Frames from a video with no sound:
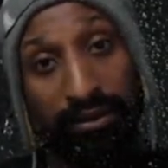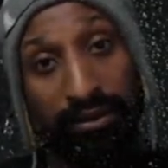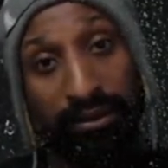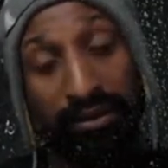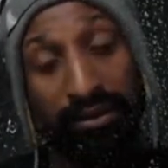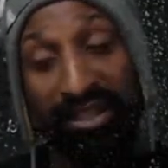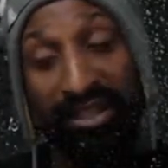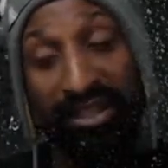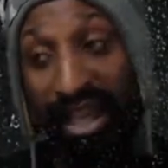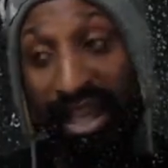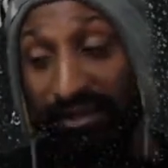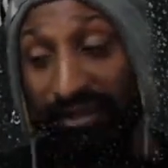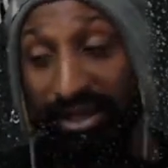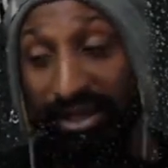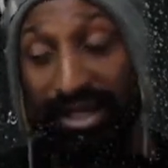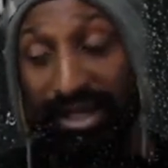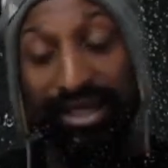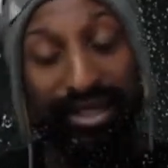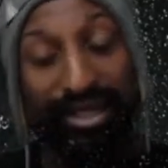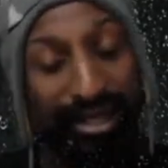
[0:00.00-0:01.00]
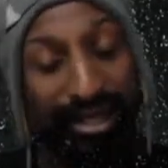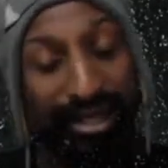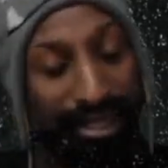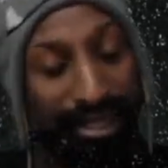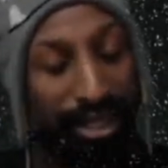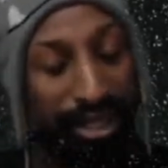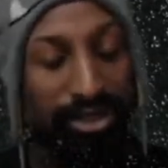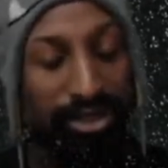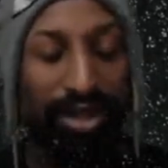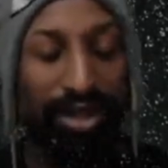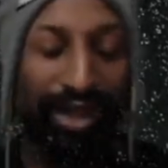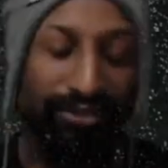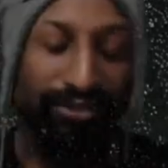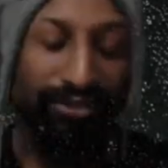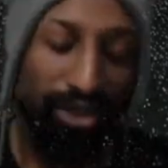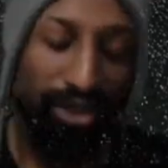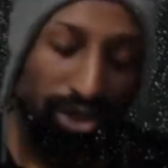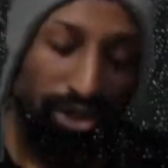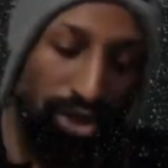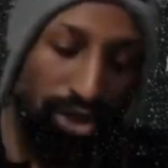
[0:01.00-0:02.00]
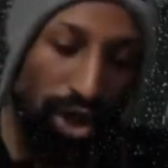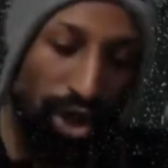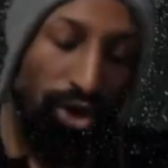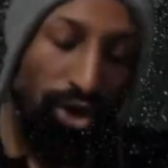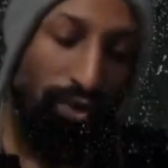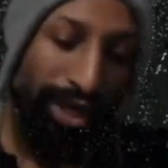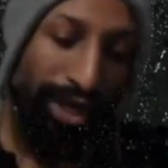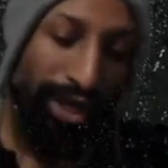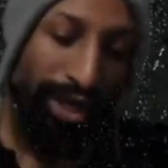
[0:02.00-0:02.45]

The devil's in the details. You have to know what